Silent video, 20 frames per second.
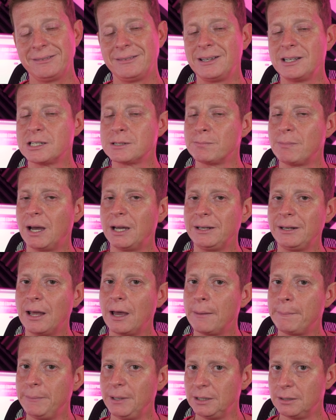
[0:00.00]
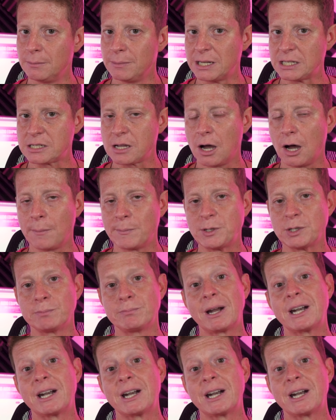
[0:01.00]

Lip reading: this might not be the best option.